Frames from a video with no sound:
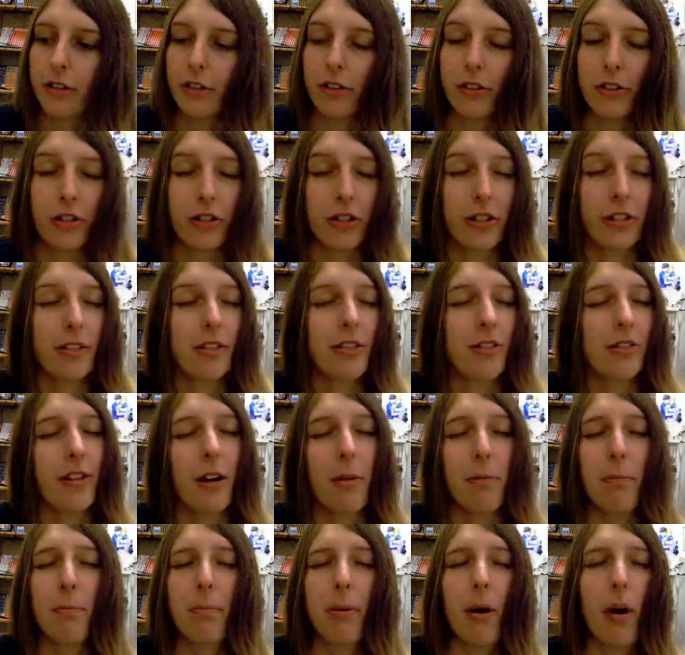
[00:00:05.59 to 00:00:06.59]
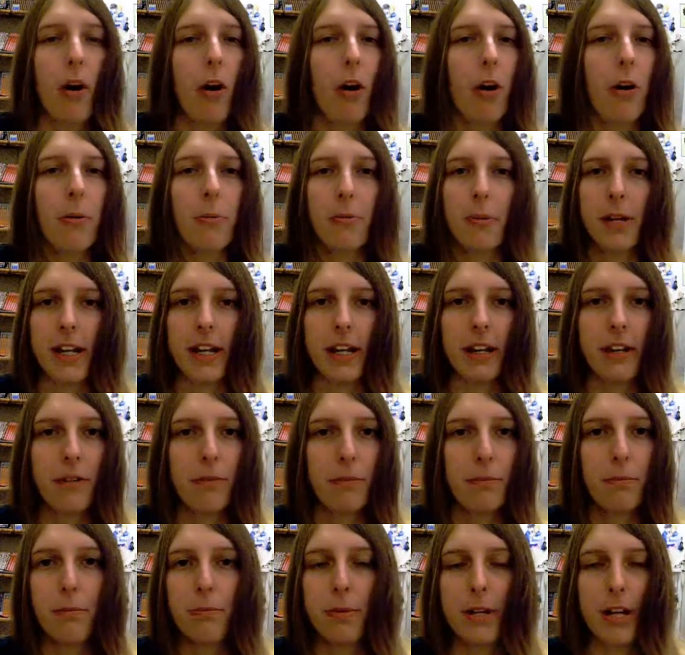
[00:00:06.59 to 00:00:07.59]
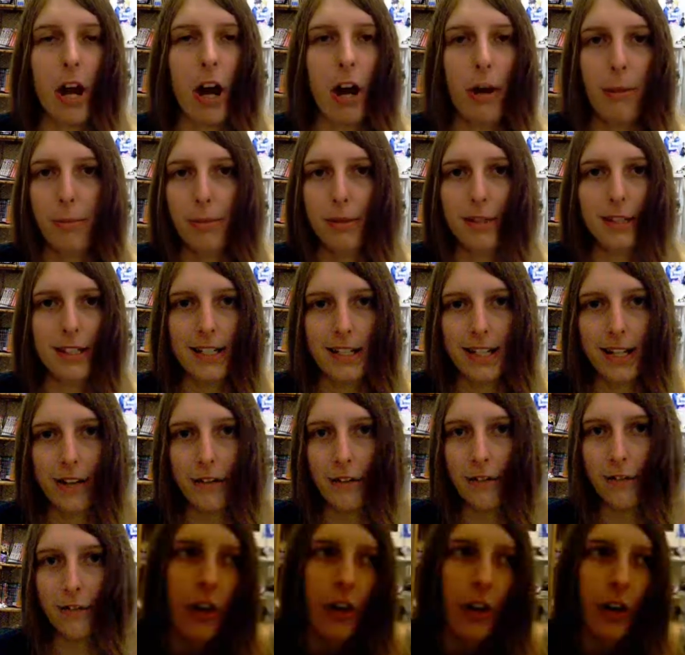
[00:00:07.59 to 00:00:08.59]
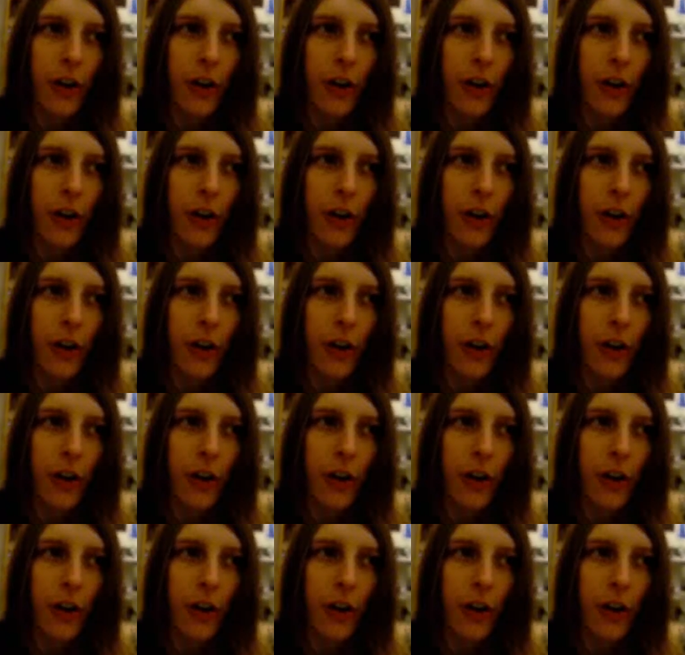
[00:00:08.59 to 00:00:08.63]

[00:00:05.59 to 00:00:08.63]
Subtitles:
just appall me beyond belief.